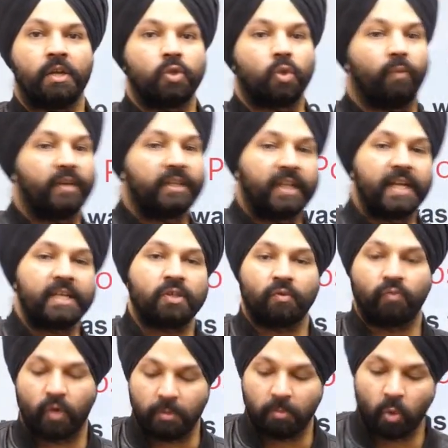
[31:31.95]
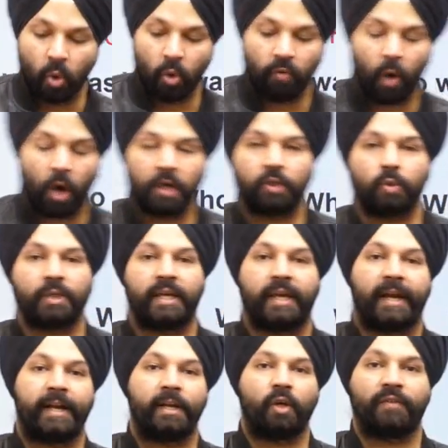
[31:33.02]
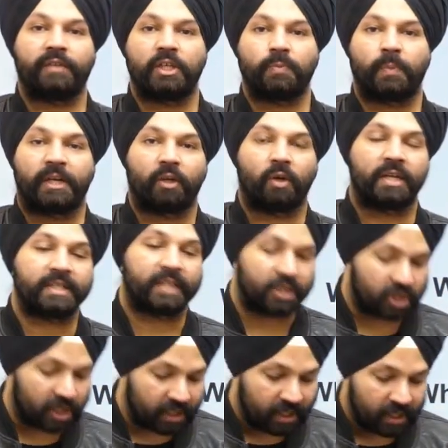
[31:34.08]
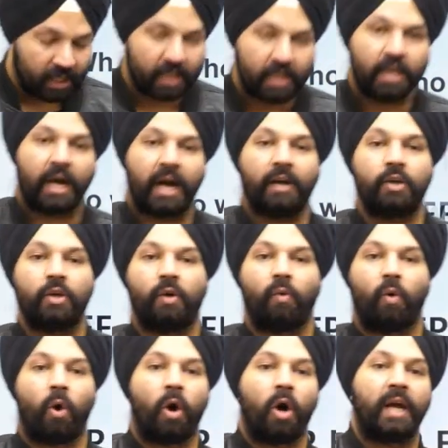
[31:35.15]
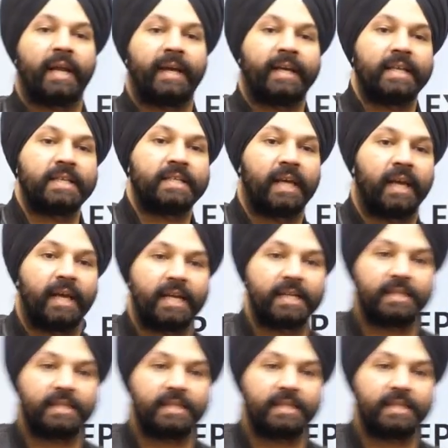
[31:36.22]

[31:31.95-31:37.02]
So with this, we move on to the end of this particular session. All I can say